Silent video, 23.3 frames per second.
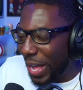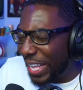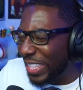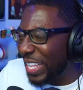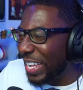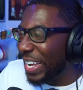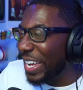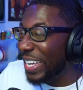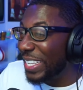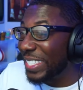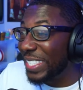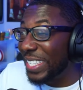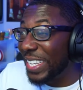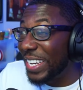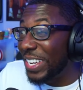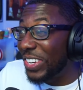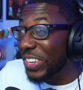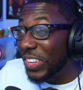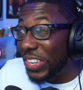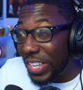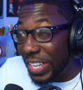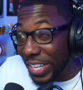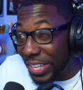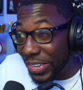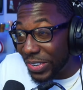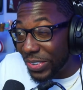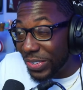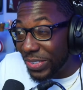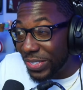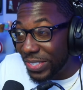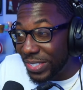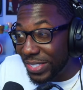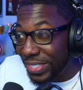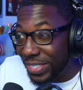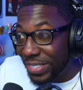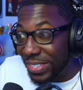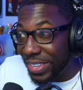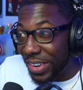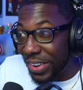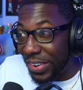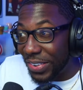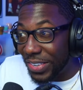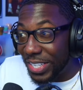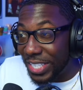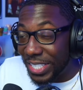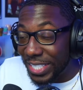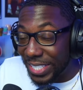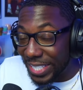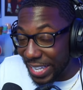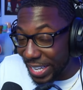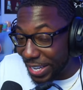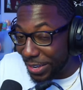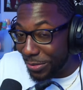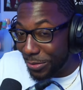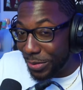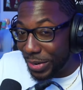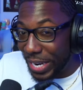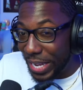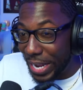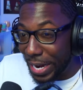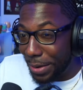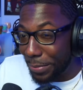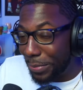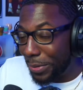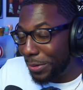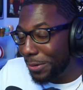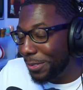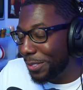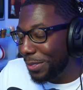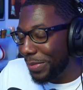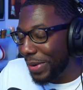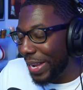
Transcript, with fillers: think I said a little on the second one that I posted,